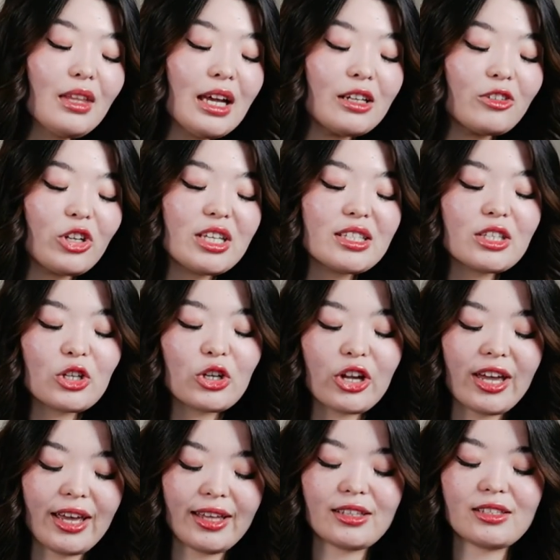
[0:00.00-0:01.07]
Raising your
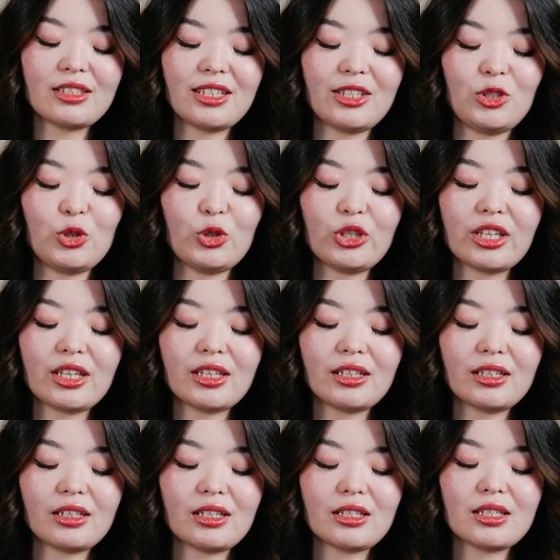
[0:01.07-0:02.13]
hands during
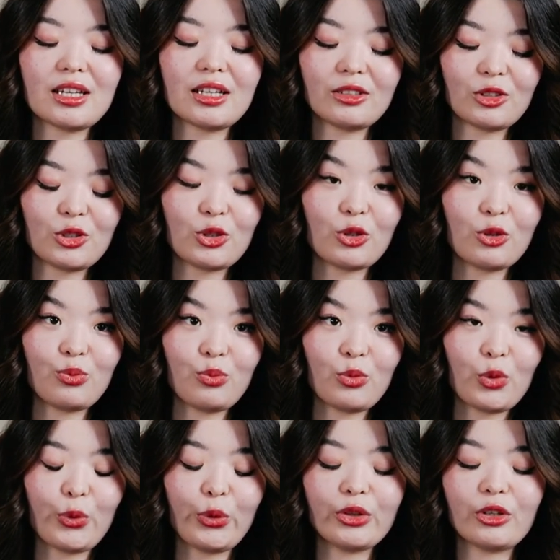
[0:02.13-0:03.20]
a thunderstorm
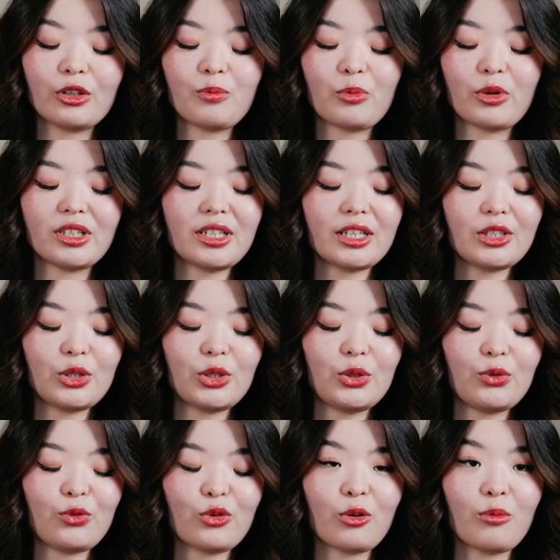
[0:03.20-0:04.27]
will not protect
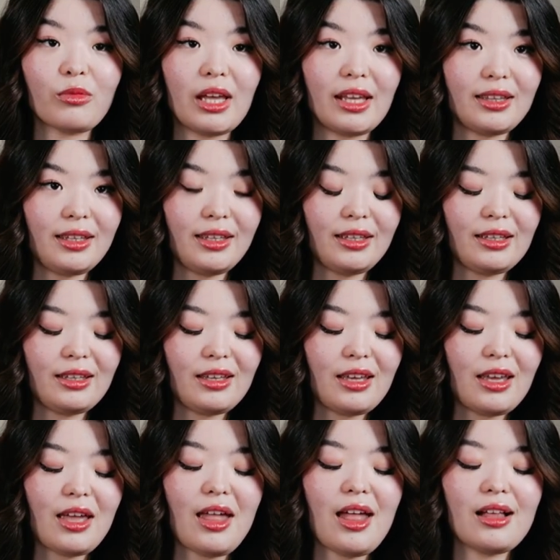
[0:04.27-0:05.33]
you from lightning.
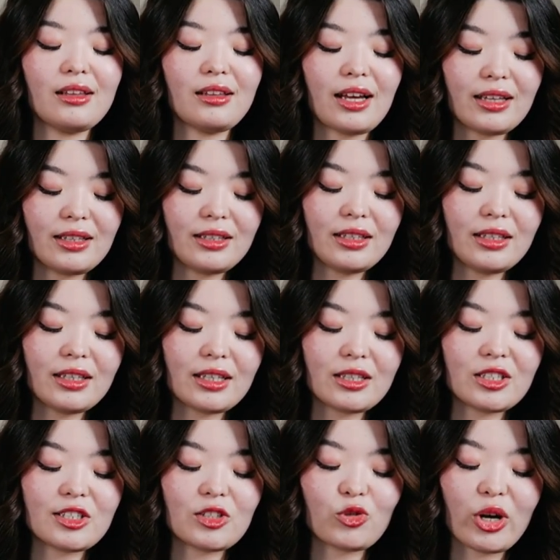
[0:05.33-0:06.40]
Lightning can
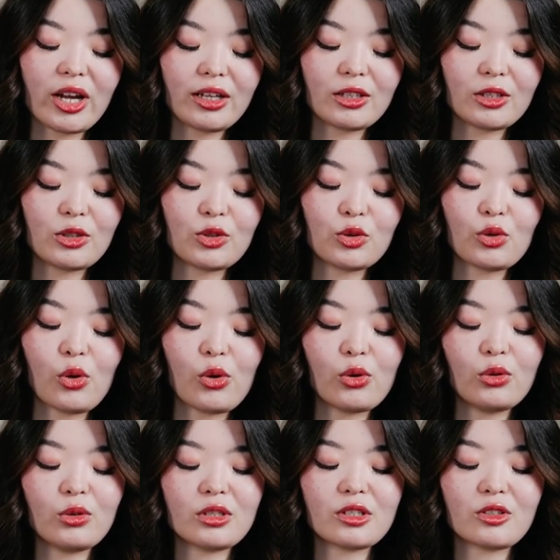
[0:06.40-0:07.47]
strike
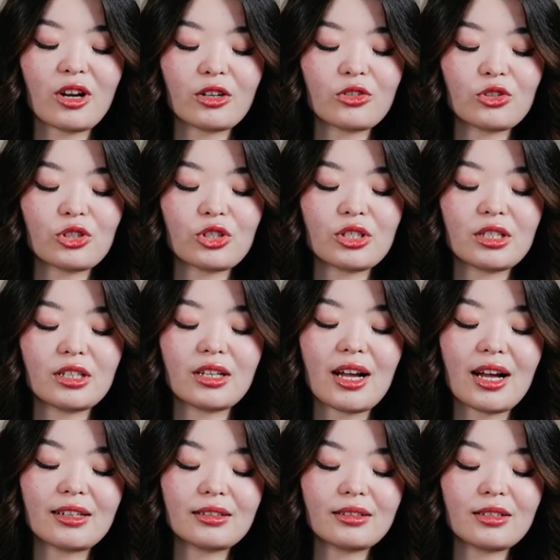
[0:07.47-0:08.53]
tall structures
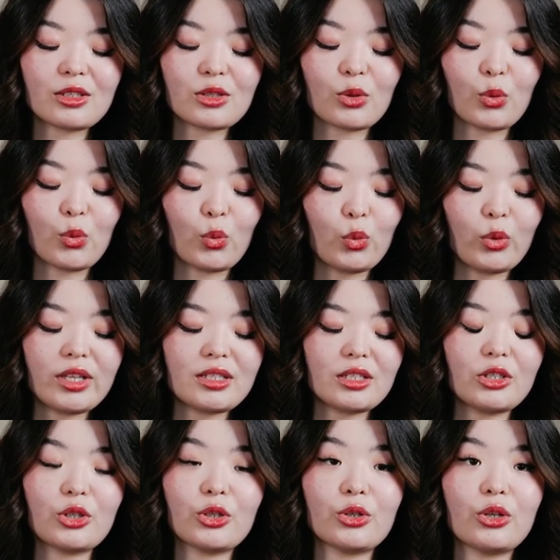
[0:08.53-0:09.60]
regardless of whether
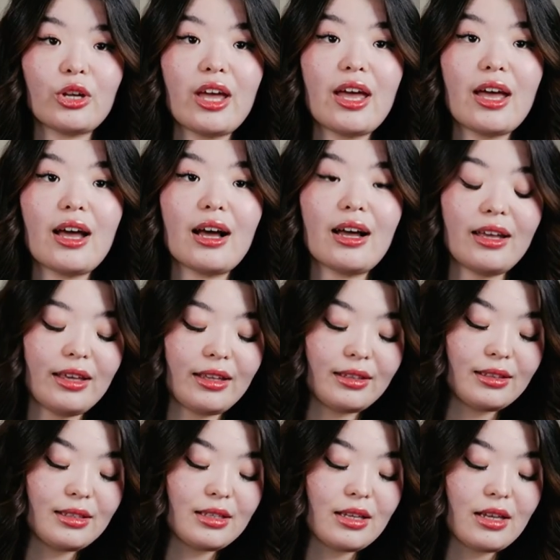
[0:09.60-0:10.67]
your
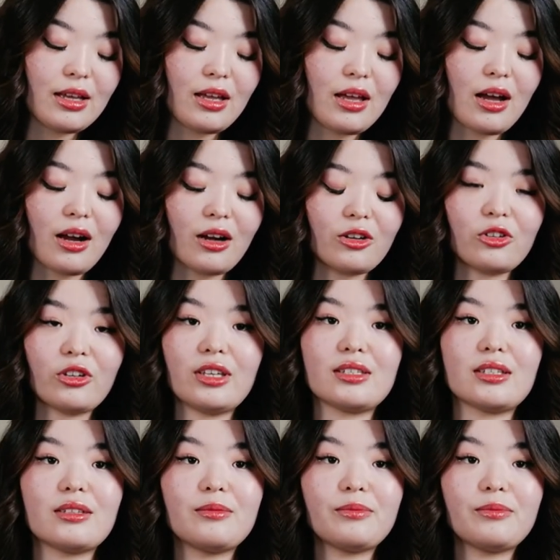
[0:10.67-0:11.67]
hands are raised.